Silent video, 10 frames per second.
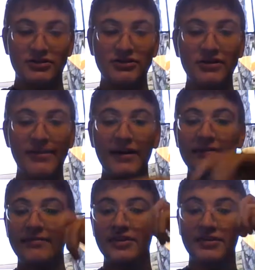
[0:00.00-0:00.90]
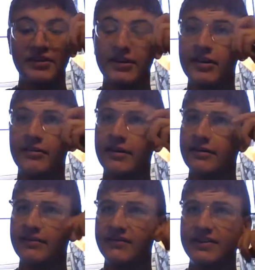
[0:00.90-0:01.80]
So, about a month ago,
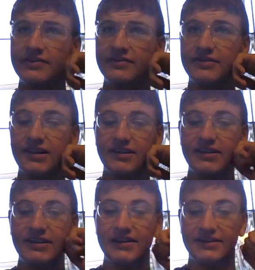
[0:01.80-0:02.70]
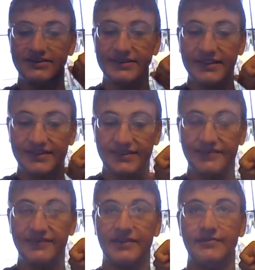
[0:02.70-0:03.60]
I reviewed the sixth
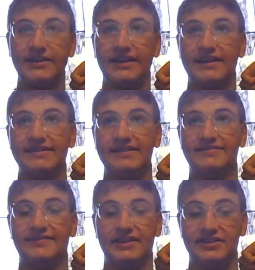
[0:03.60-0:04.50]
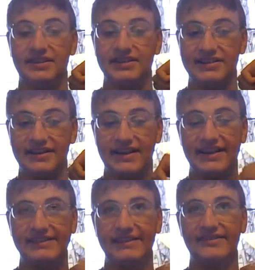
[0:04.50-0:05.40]
film in the Ice Age franchise, The
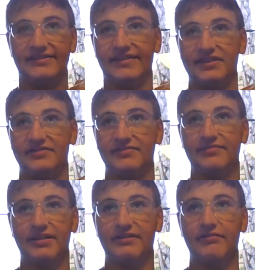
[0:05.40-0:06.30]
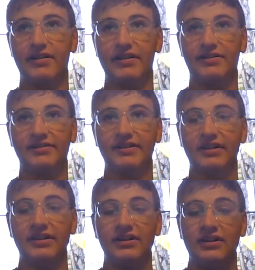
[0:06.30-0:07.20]
Ice Age Adventures of Buck Wild,
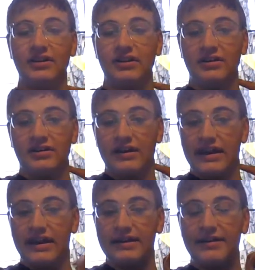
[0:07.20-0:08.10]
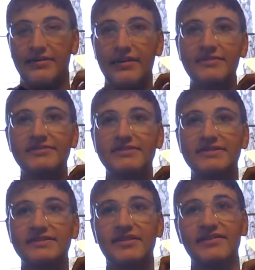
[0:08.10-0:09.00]
and I promised
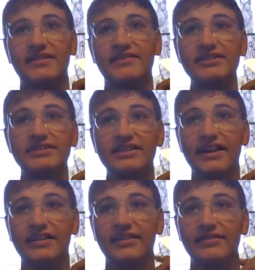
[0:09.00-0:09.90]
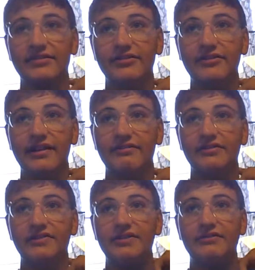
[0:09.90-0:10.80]
myself that eventually I'd go through and
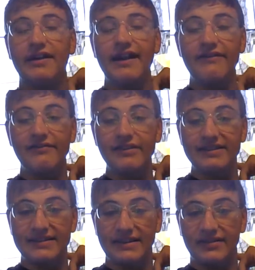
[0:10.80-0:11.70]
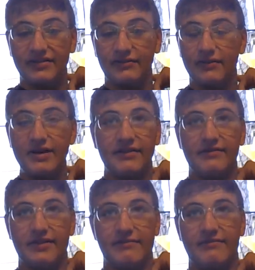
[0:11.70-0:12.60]
review every single one
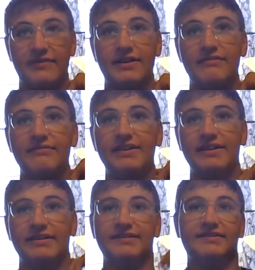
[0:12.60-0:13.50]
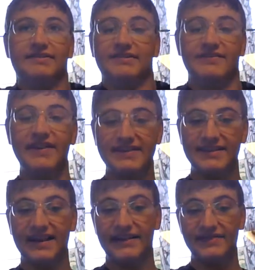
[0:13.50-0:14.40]
of them, because let's face
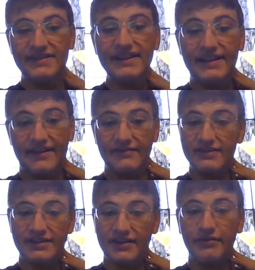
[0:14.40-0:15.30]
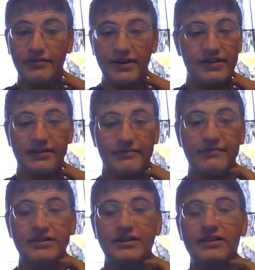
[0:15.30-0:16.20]
it, I've seen every single one of them.
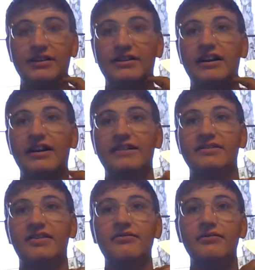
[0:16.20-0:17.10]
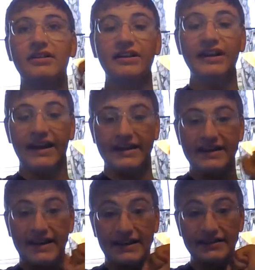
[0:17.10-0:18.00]
And don't worry, I did
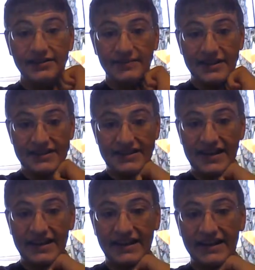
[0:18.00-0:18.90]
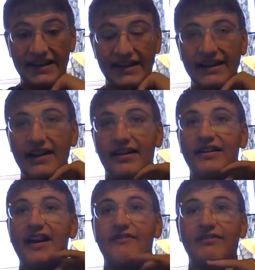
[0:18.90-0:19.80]
not lose my sanity
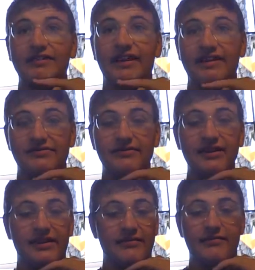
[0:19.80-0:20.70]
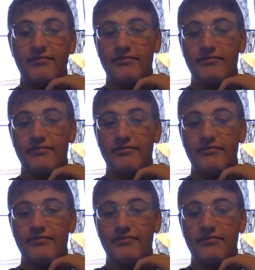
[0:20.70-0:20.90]
on every last one of them.